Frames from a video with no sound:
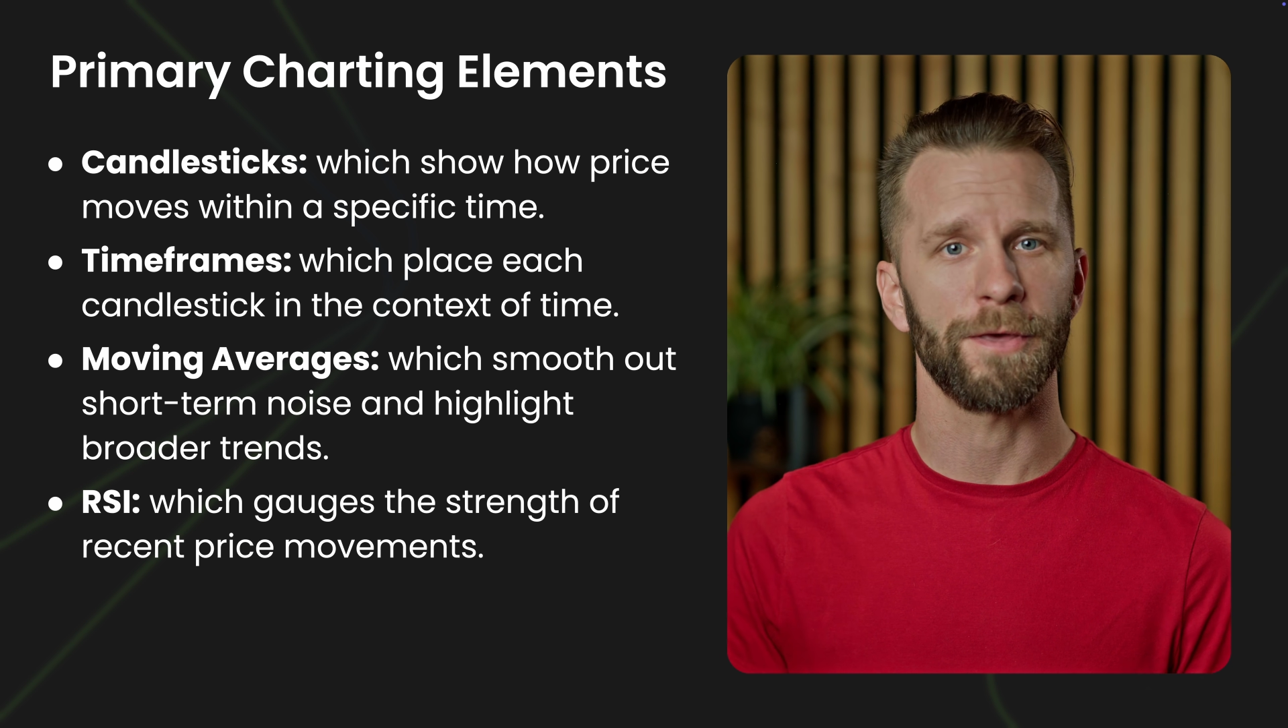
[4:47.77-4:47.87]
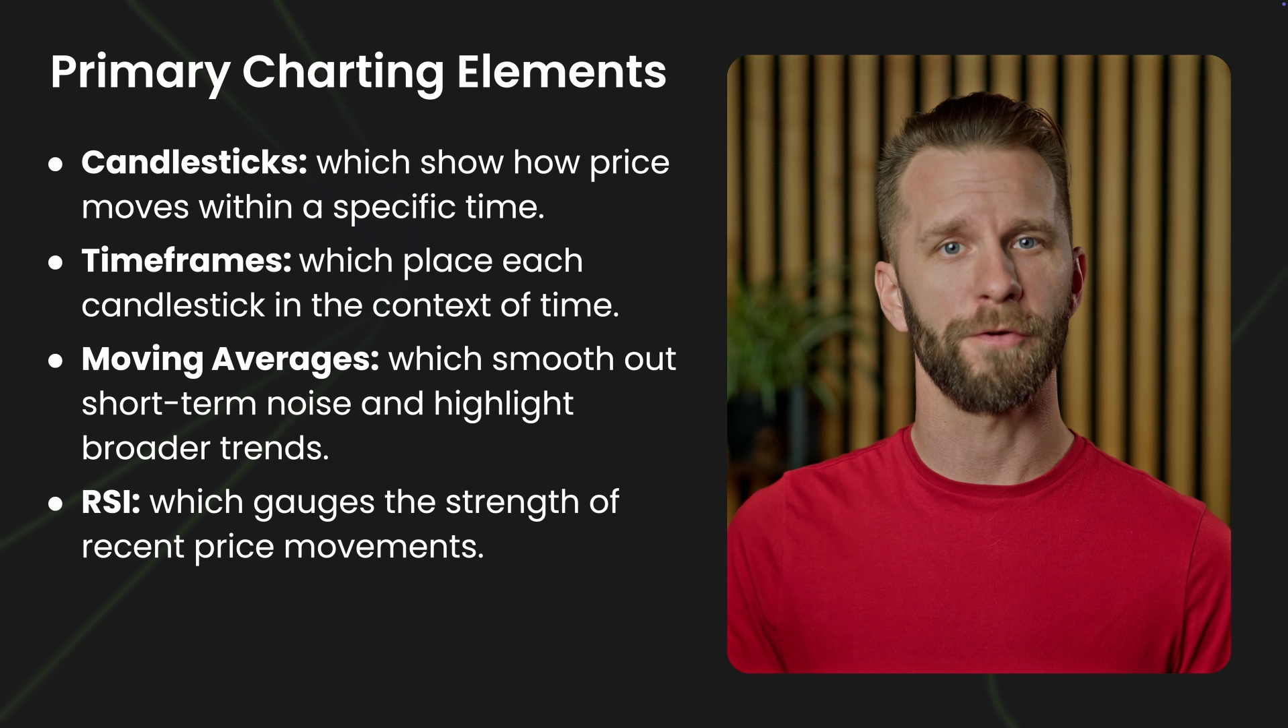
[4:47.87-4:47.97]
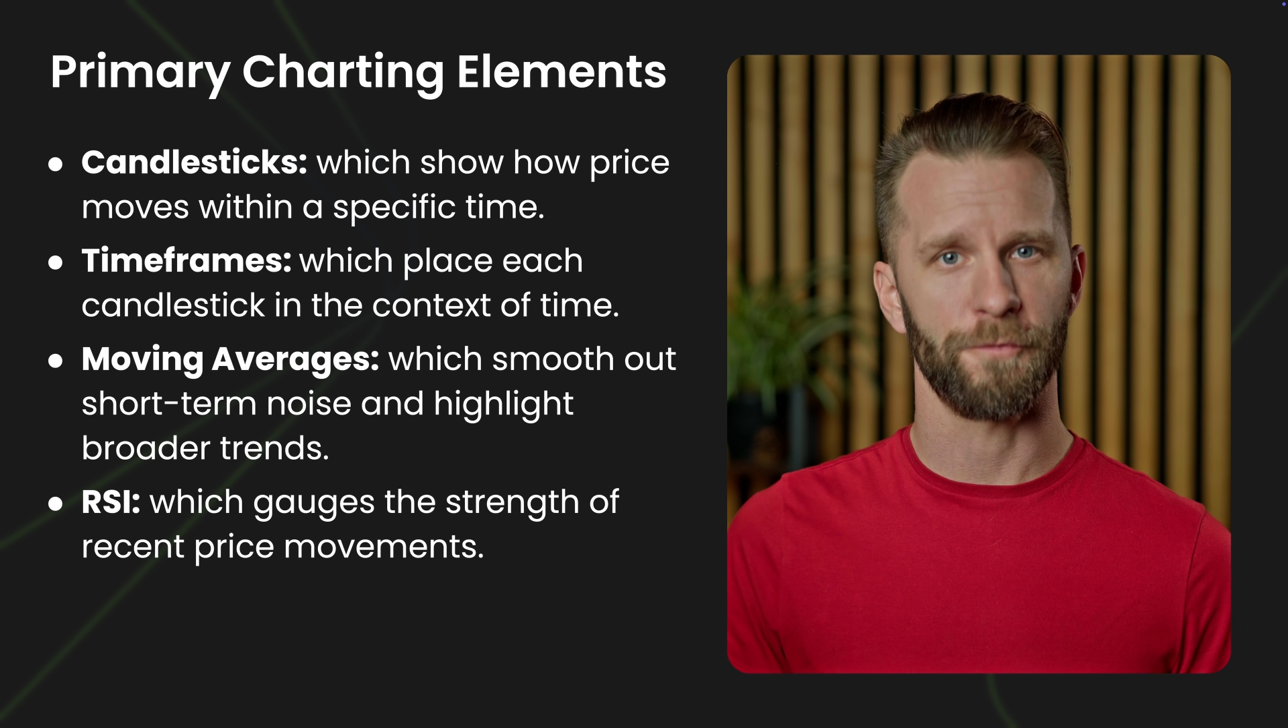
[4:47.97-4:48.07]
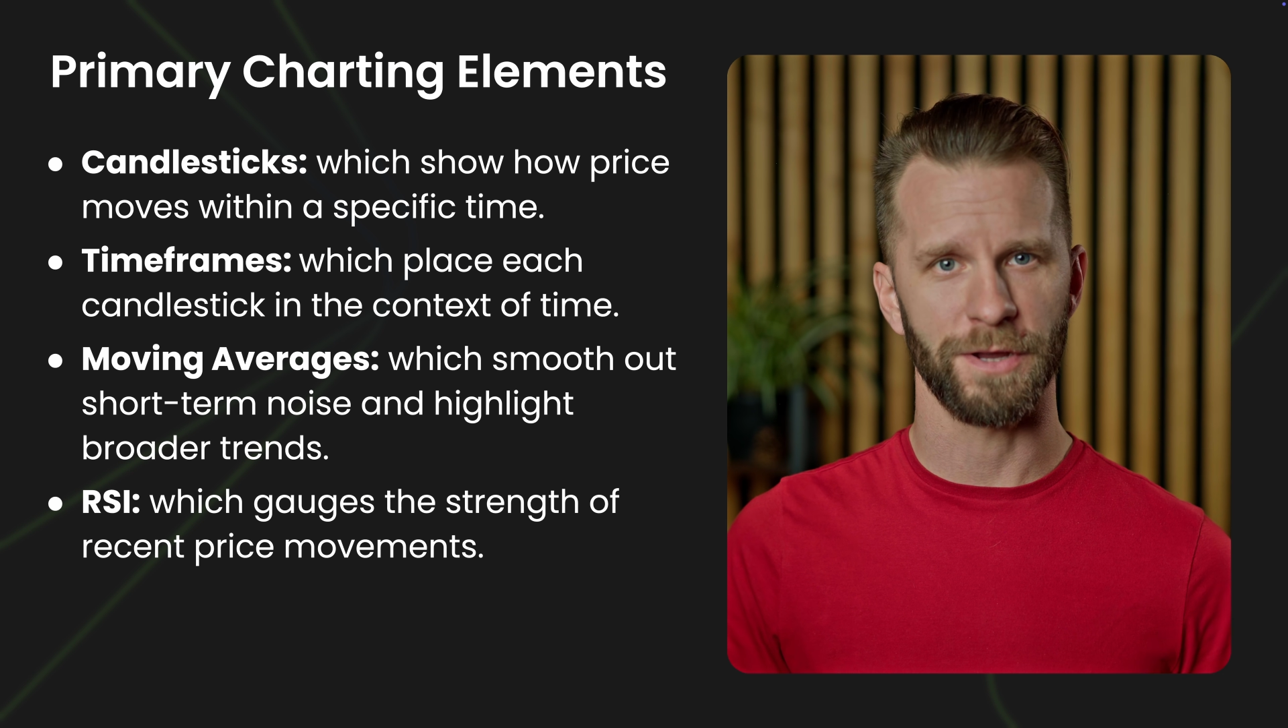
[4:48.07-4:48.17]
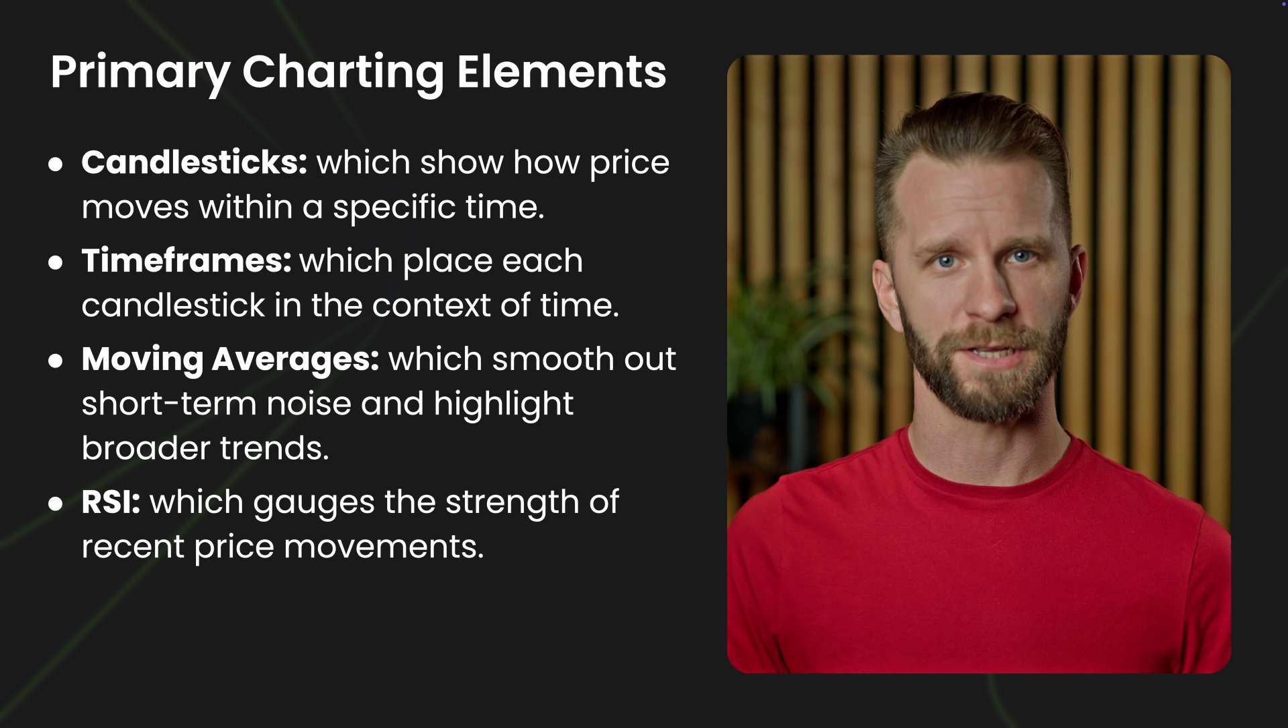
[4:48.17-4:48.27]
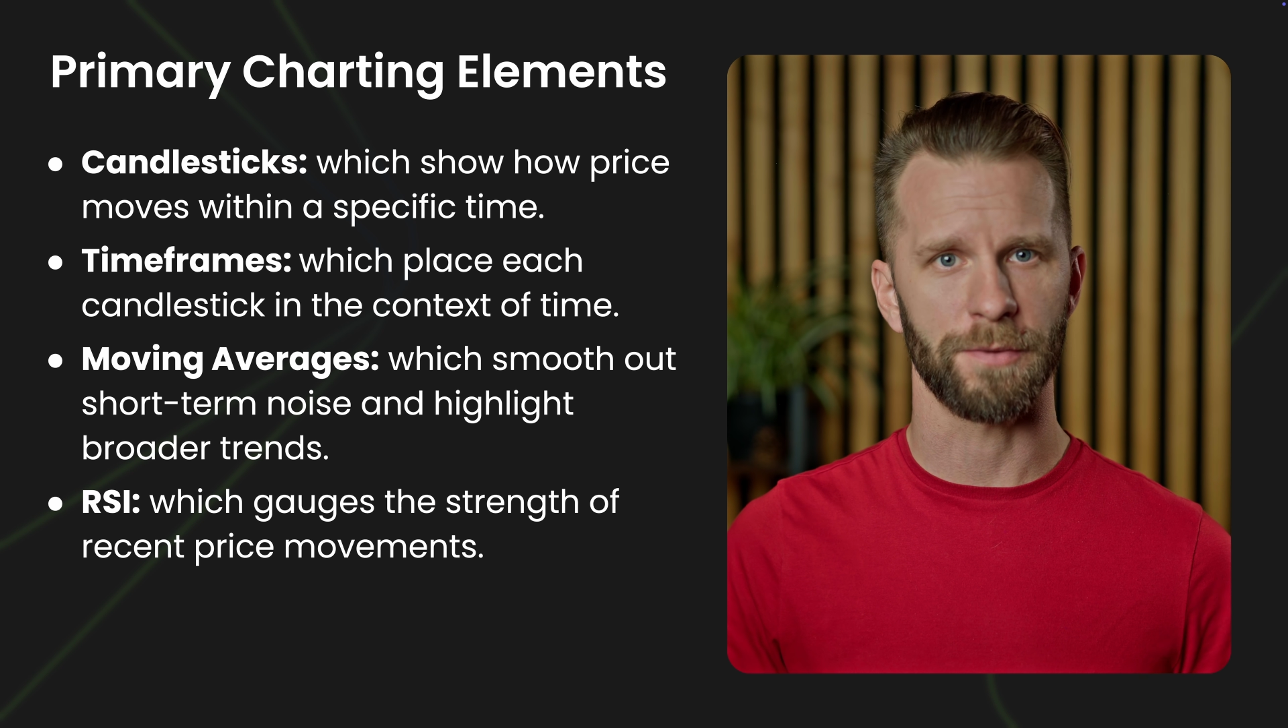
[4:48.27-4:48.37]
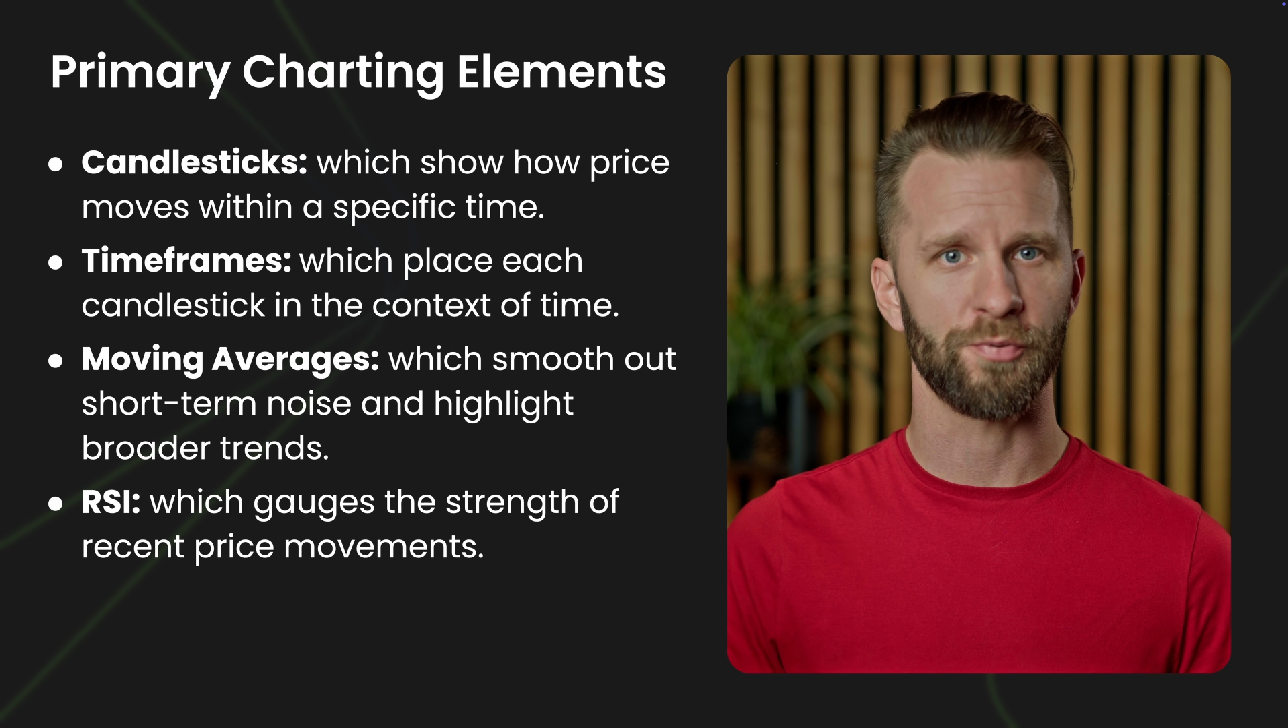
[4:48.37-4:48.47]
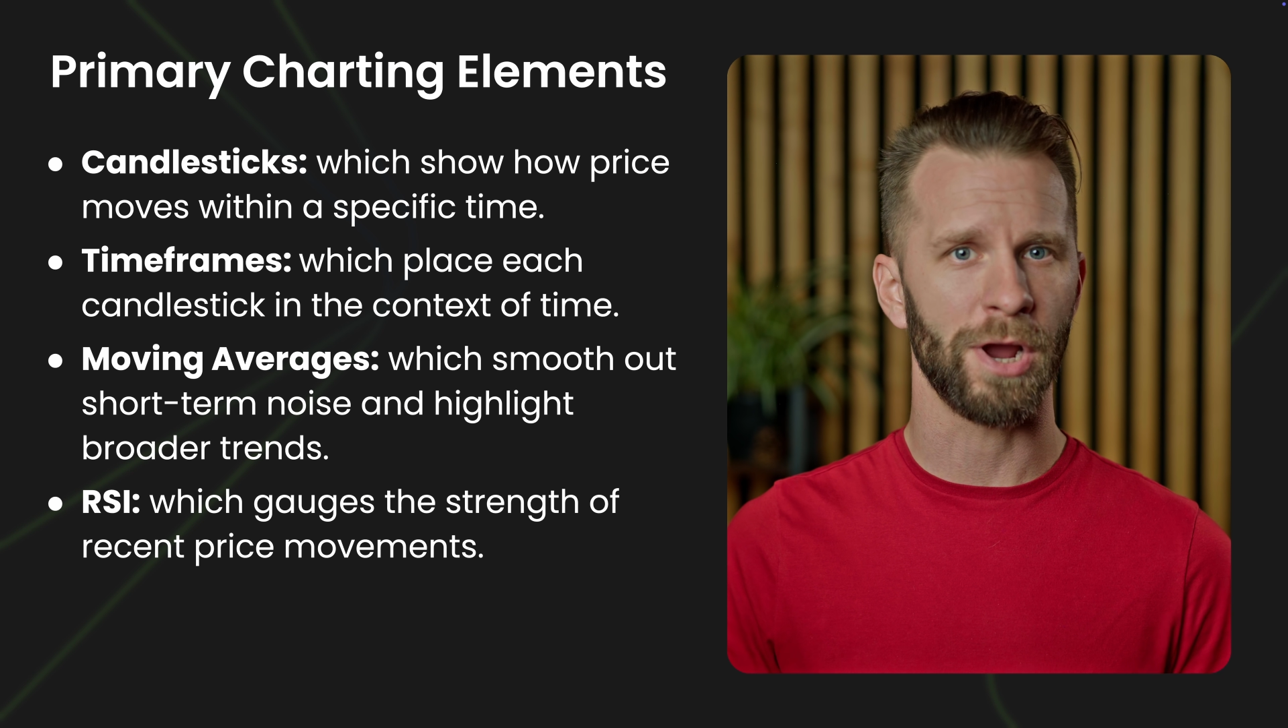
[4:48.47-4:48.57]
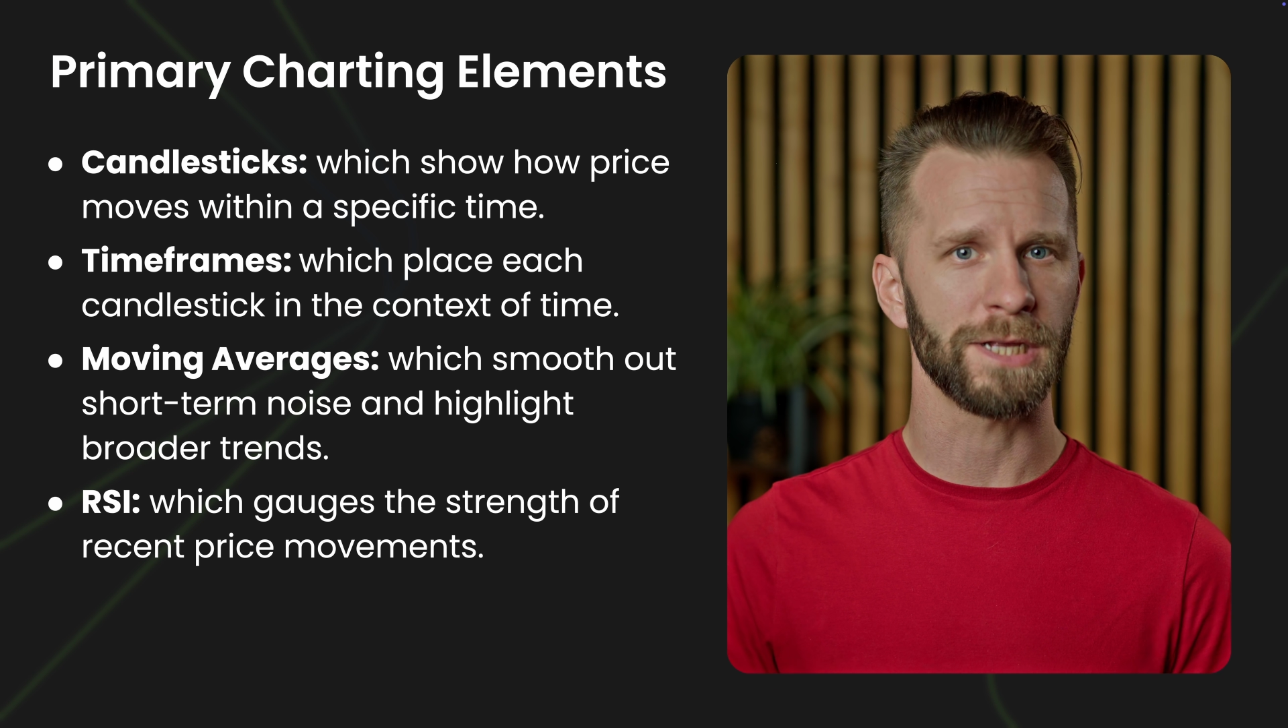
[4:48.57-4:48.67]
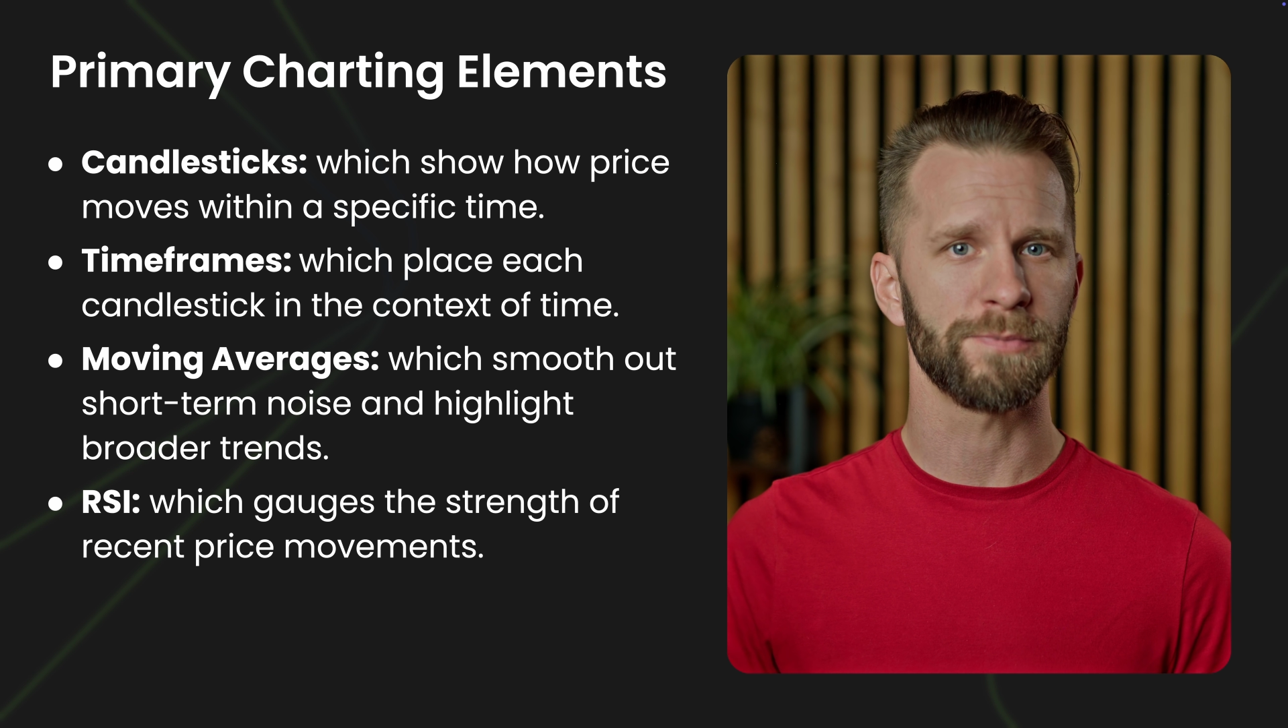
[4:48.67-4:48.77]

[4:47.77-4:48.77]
of recent price